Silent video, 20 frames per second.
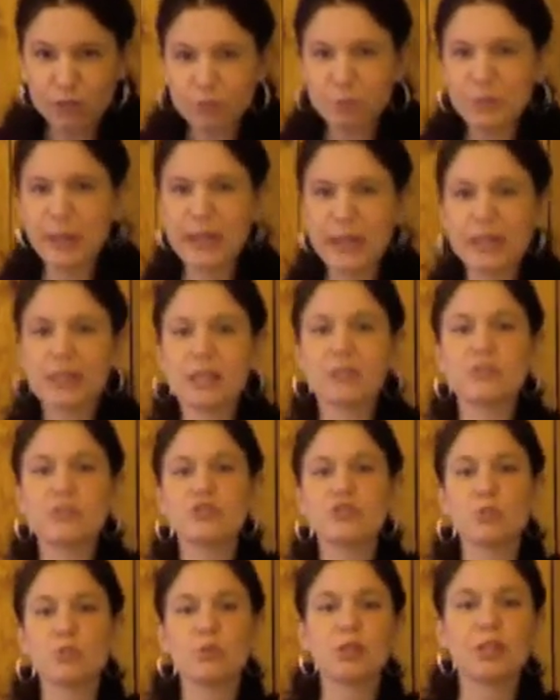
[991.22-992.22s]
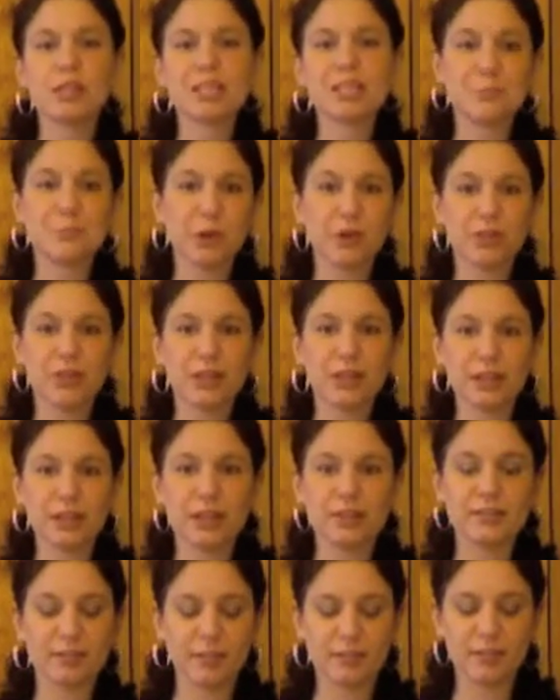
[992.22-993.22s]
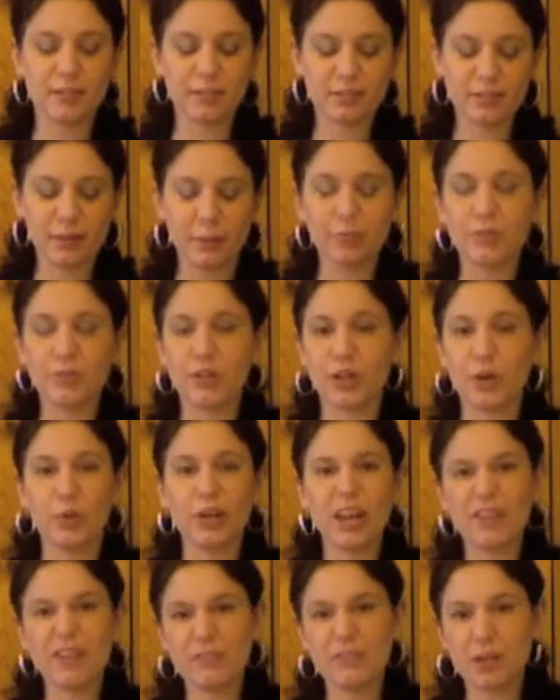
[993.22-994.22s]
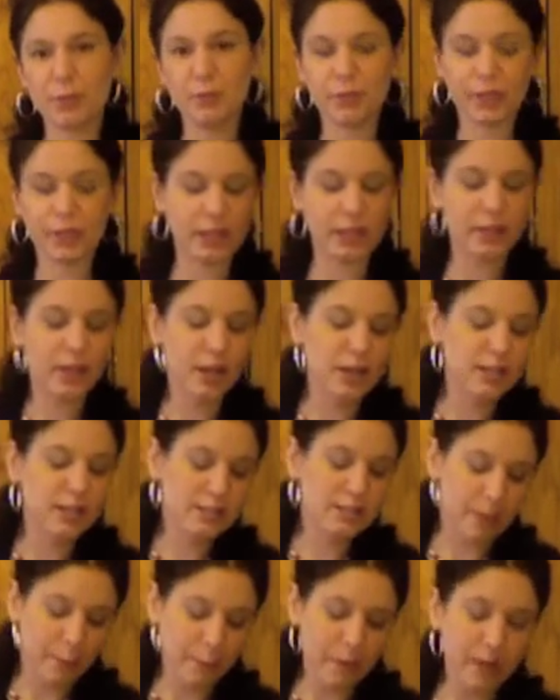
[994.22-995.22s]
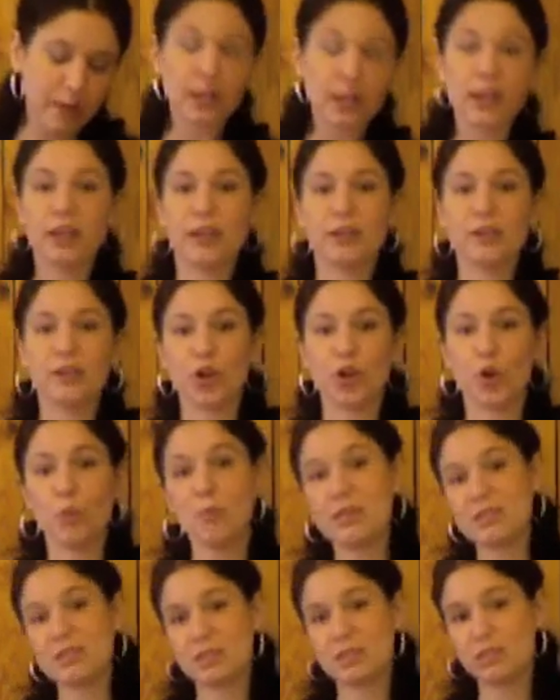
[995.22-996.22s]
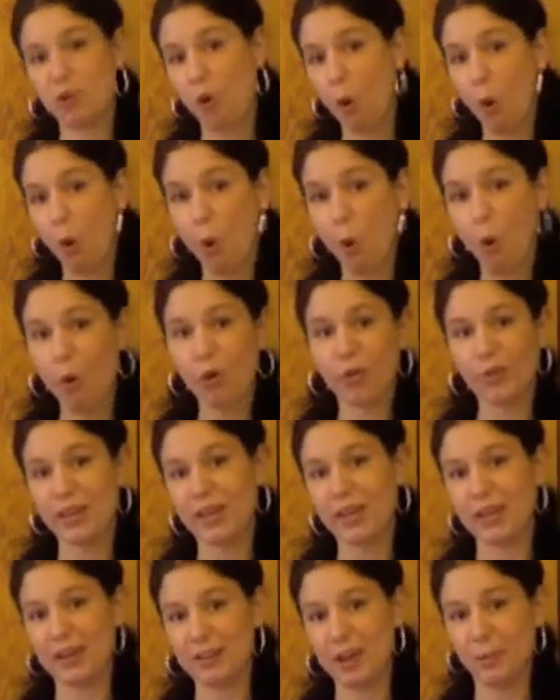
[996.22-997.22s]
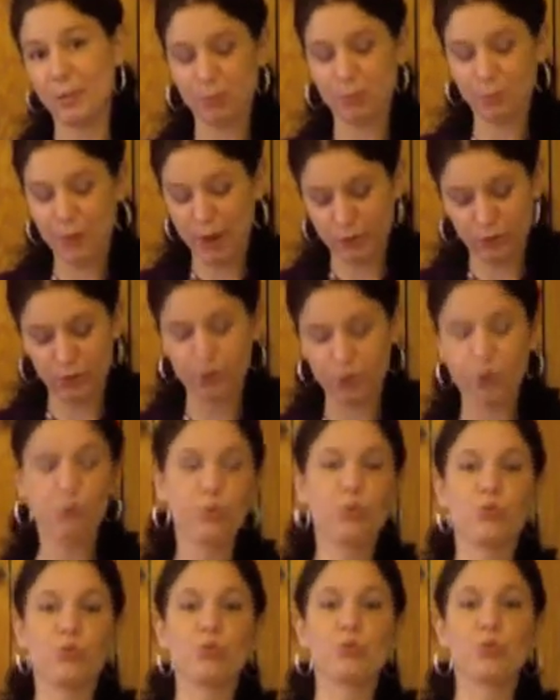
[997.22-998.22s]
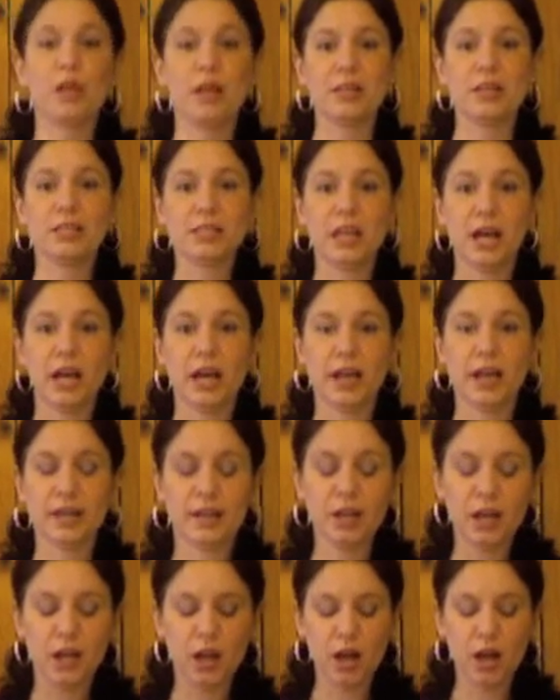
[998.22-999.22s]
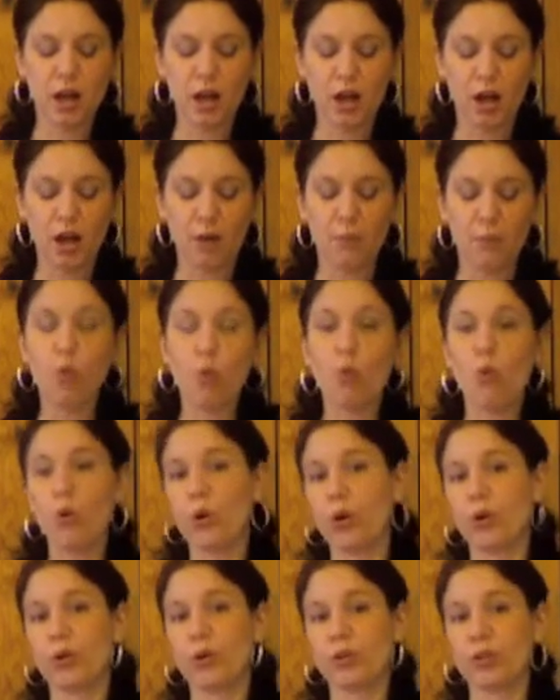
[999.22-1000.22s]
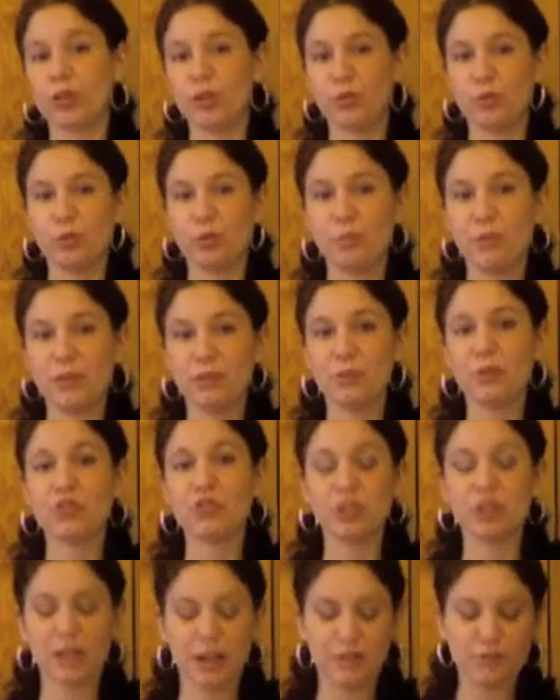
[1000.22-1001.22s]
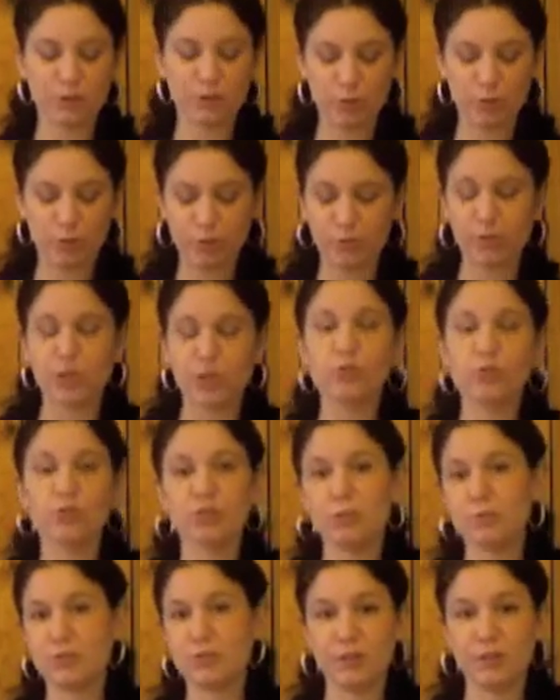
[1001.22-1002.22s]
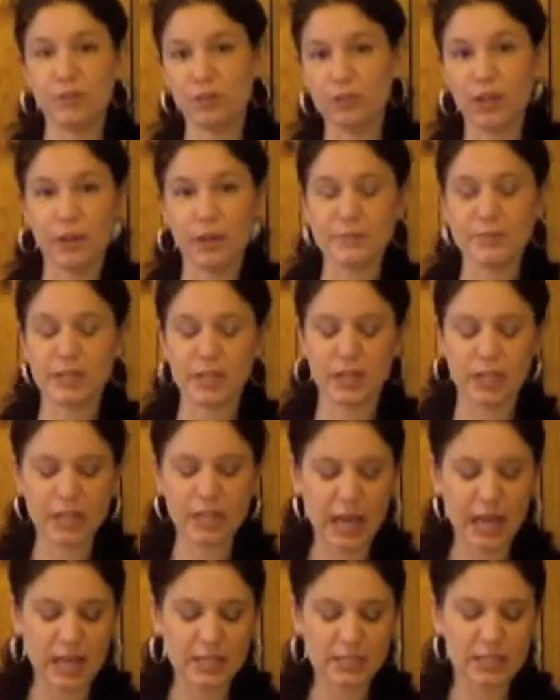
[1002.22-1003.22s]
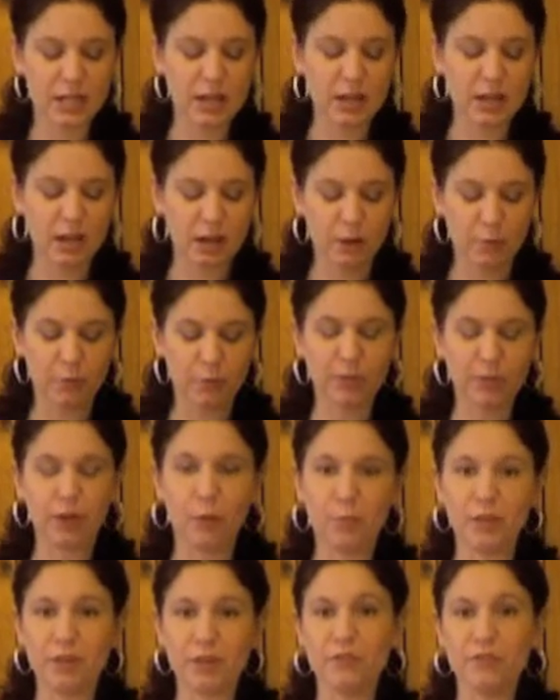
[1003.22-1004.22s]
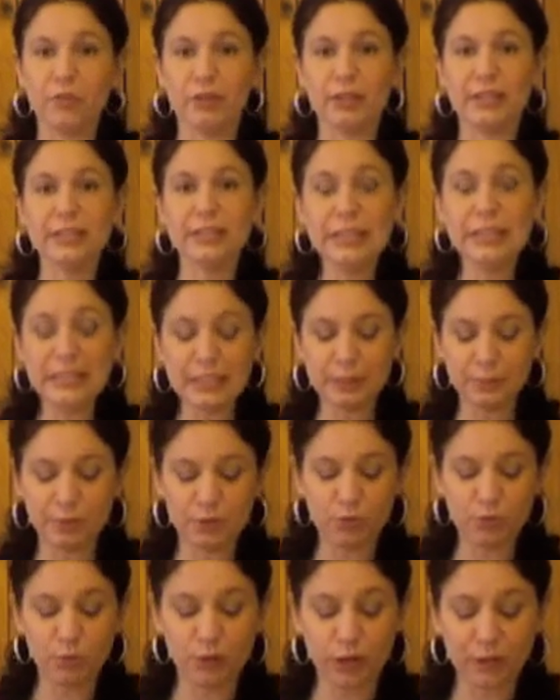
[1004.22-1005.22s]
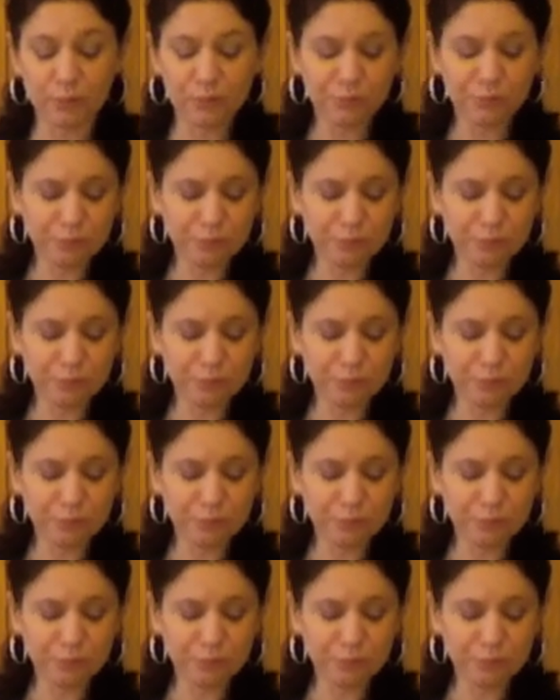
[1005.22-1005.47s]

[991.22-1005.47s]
paying attention to really small things, and inevitably somebody, misses a hole and they end up with powder going through that side, or, especially after we reuse them several times in a class, without being fully cleaned in between,